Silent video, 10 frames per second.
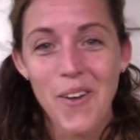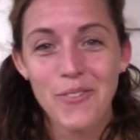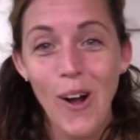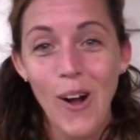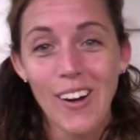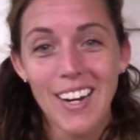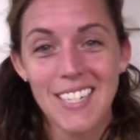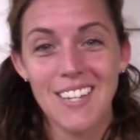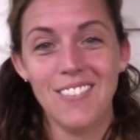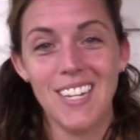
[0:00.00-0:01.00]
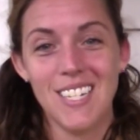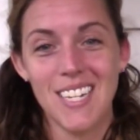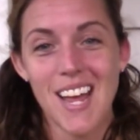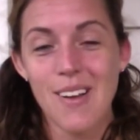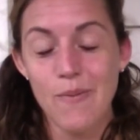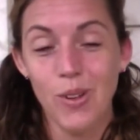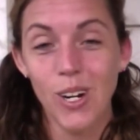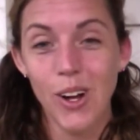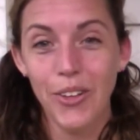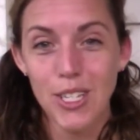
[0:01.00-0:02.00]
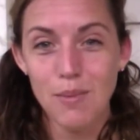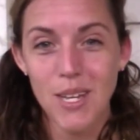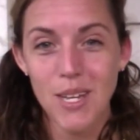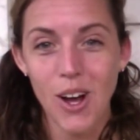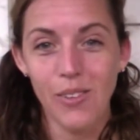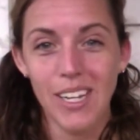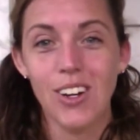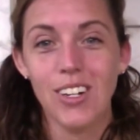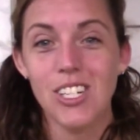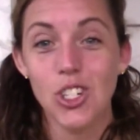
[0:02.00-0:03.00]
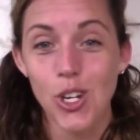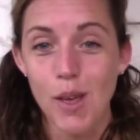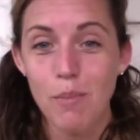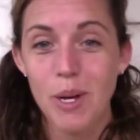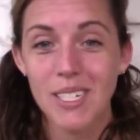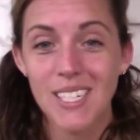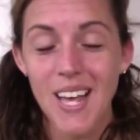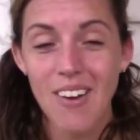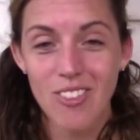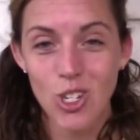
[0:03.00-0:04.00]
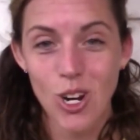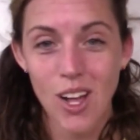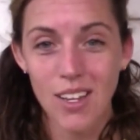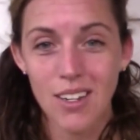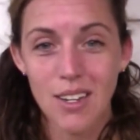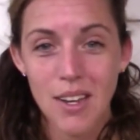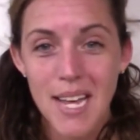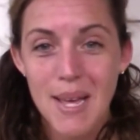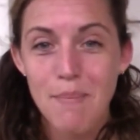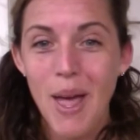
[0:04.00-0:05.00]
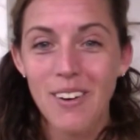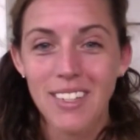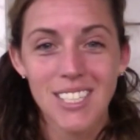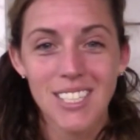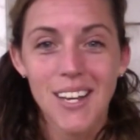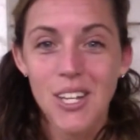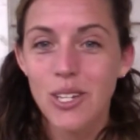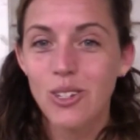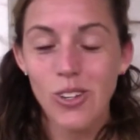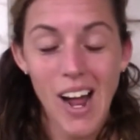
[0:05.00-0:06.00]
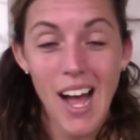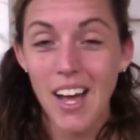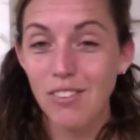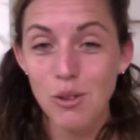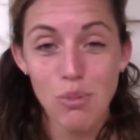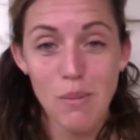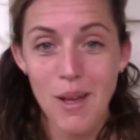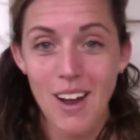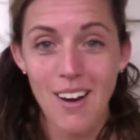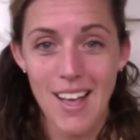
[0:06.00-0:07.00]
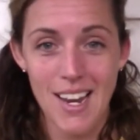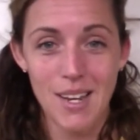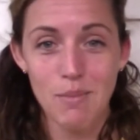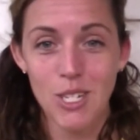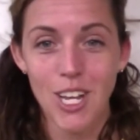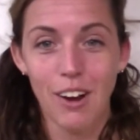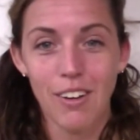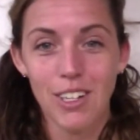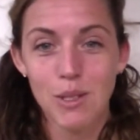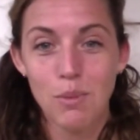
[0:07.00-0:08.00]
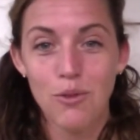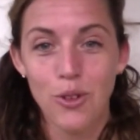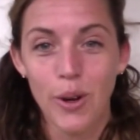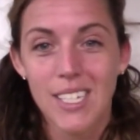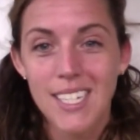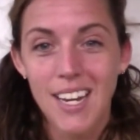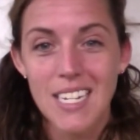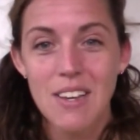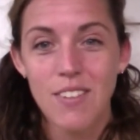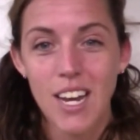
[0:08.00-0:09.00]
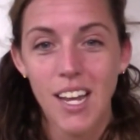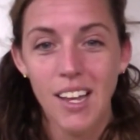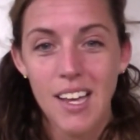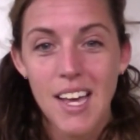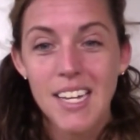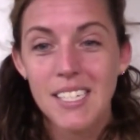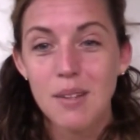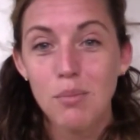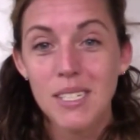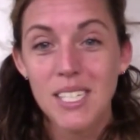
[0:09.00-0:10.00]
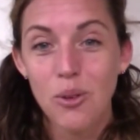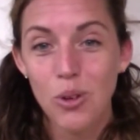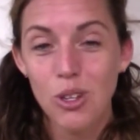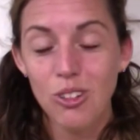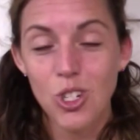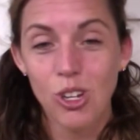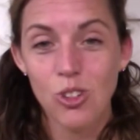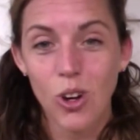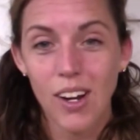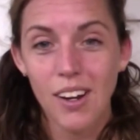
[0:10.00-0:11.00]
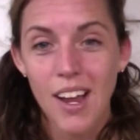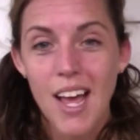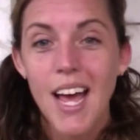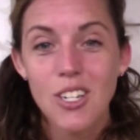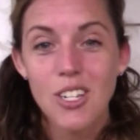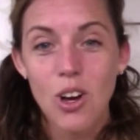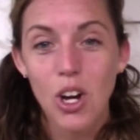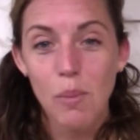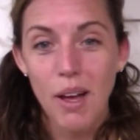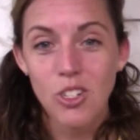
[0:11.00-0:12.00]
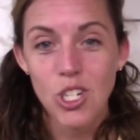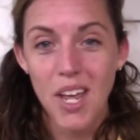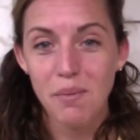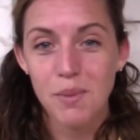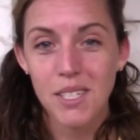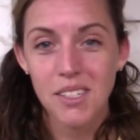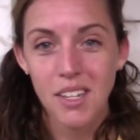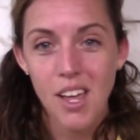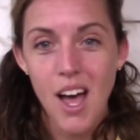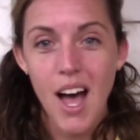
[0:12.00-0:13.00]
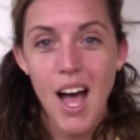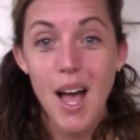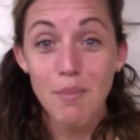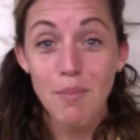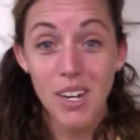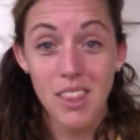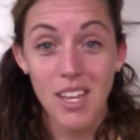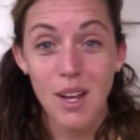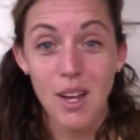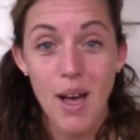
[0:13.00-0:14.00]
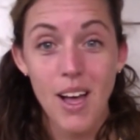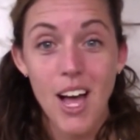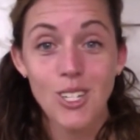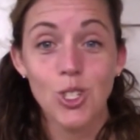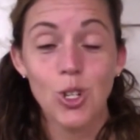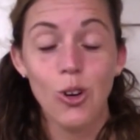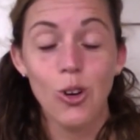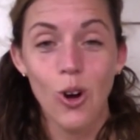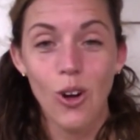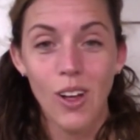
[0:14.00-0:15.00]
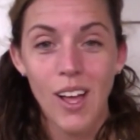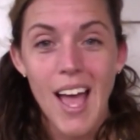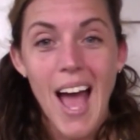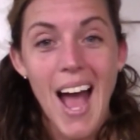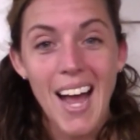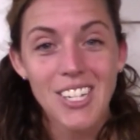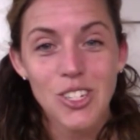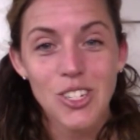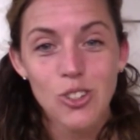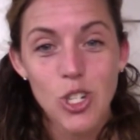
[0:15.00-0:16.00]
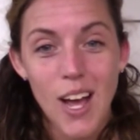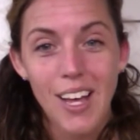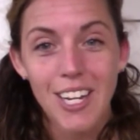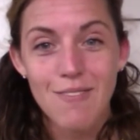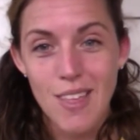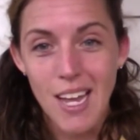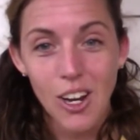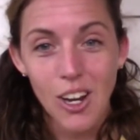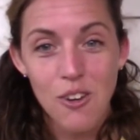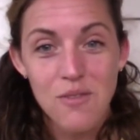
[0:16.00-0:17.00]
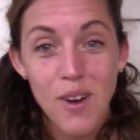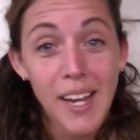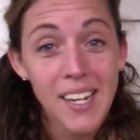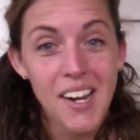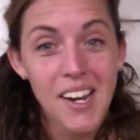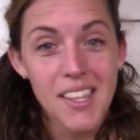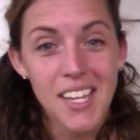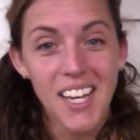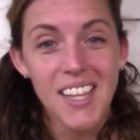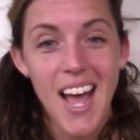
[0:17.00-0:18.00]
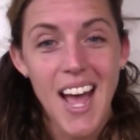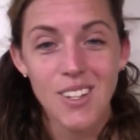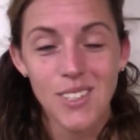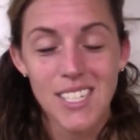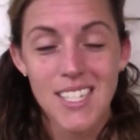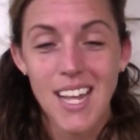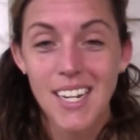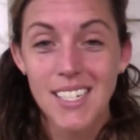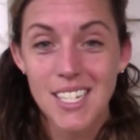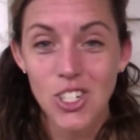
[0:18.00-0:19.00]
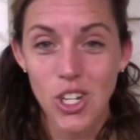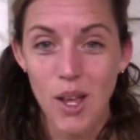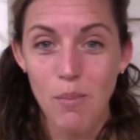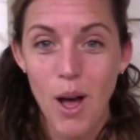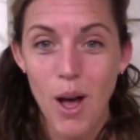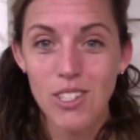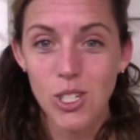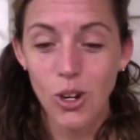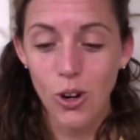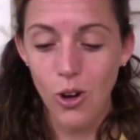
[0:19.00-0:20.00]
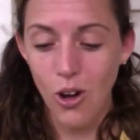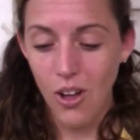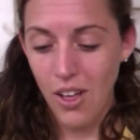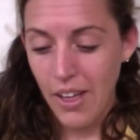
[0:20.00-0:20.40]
For our activity today, we're going to be going on a shape scavenger hunt. Parents, you do not have to prepare any materials before this activity. Simply sit with your children and talk about shapes. I'm going to think about a circle. Ask your child if they can go find anything in the house that is the shape of a circle.